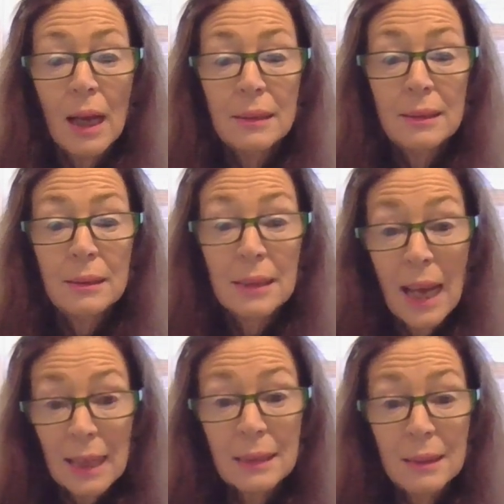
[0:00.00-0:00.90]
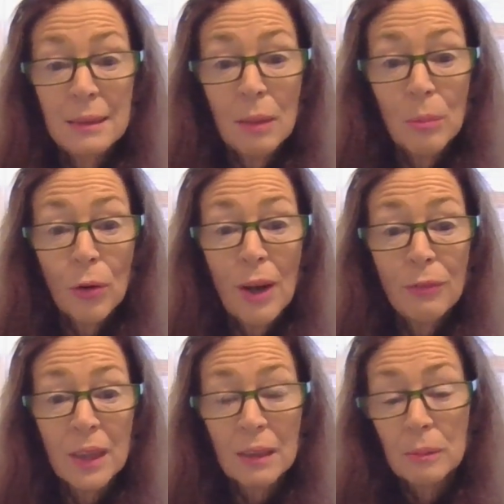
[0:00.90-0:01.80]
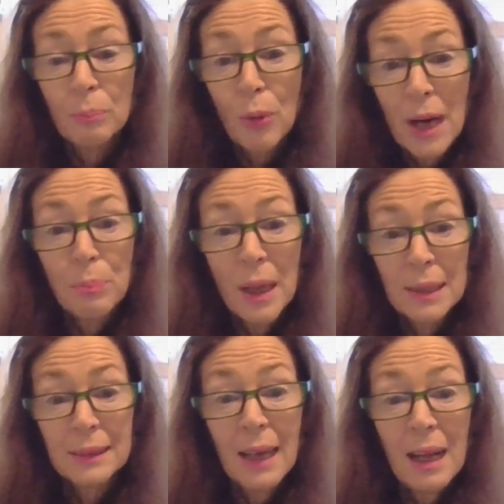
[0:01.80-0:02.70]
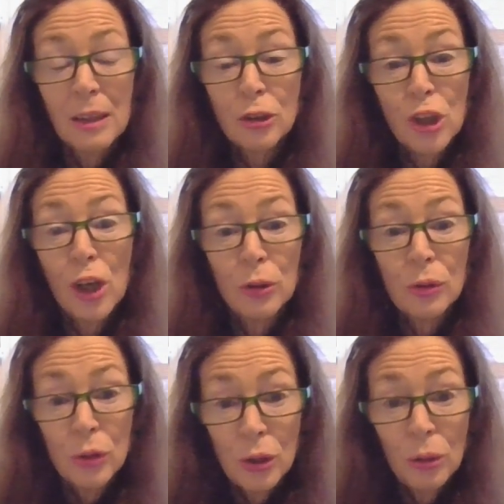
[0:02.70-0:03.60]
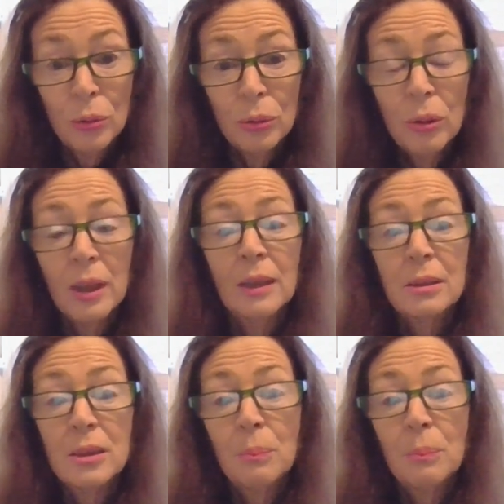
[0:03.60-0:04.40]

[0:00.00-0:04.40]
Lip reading: a targeted demographic. Brad Pascal chose you to